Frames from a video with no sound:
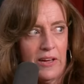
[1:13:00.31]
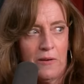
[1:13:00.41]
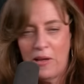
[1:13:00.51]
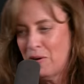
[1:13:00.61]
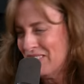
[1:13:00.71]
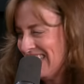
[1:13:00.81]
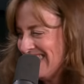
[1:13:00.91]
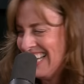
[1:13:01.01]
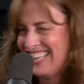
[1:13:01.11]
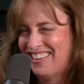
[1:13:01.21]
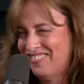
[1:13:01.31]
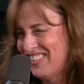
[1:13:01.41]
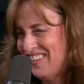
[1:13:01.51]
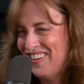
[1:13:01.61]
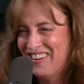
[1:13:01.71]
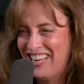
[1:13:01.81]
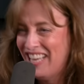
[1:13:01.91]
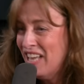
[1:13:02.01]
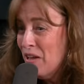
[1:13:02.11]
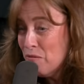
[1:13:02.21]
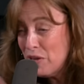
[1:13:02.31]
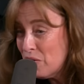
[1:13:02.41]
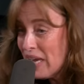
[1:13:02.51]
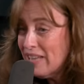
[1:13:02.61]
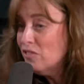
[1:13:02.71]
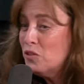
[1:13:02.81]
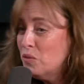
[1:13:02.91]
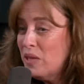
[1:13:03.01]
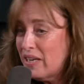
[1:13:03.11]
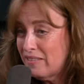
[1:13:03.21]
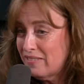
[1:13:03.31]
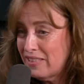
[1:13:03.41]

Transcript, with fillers: up. And I was just like, I'm sorry, but you can't do that.